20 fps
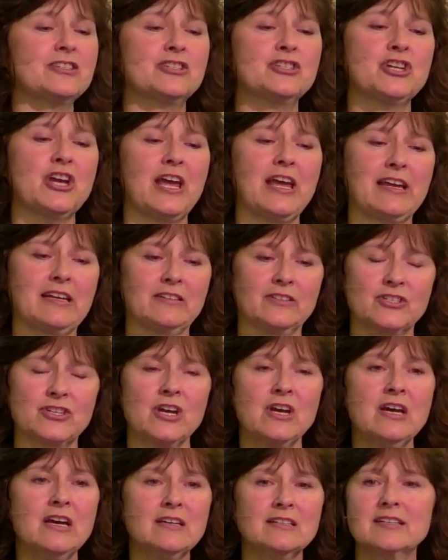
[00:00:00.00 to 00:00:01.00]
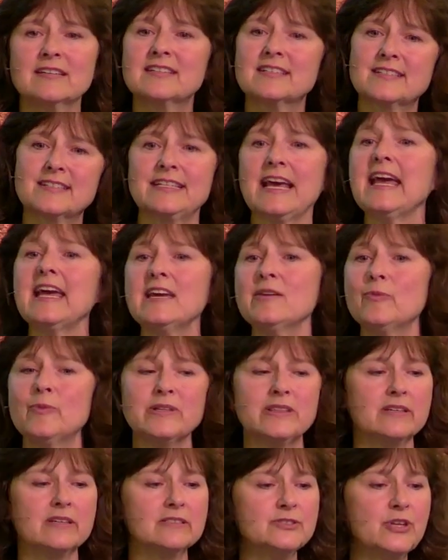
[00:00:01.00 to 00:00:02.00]
change, to stay
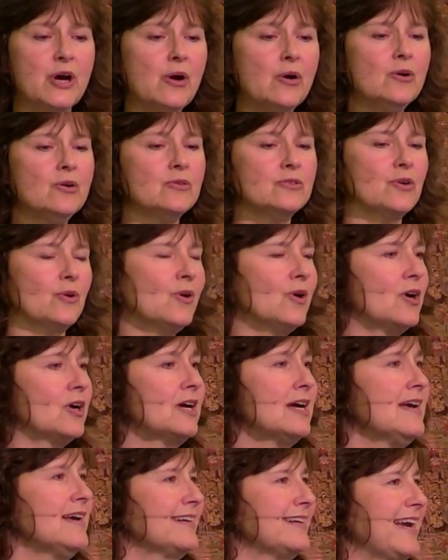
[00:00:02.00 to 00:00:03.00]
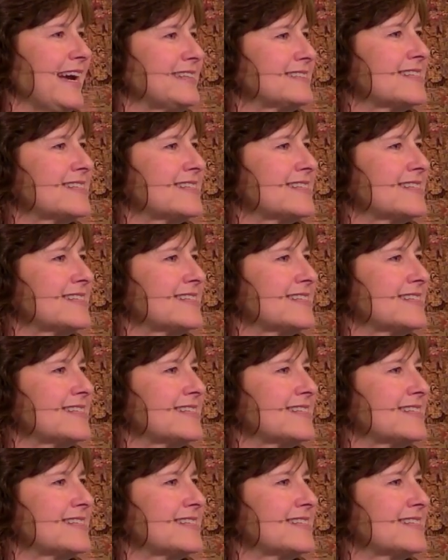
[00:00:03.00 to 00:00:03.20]
with the known or get